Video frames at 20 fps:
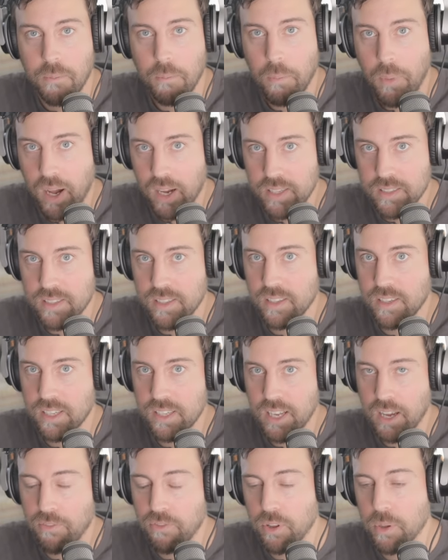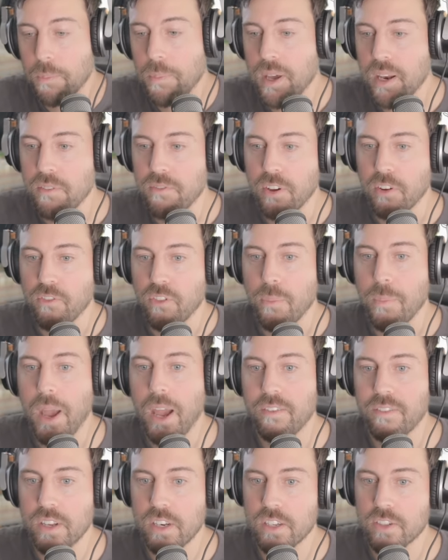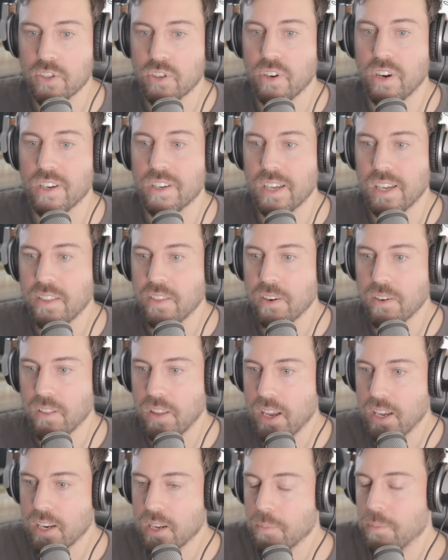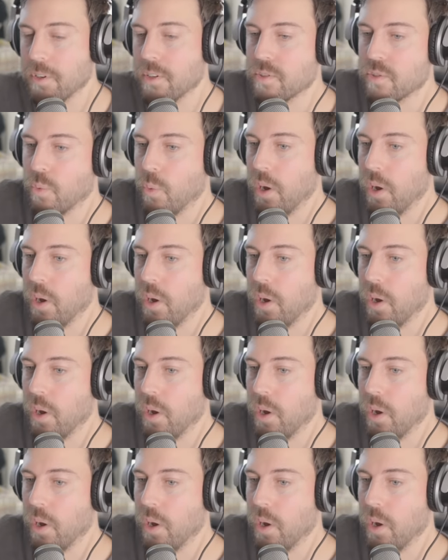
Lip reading: Mazda could definitely benefit from having a truck in their lineup as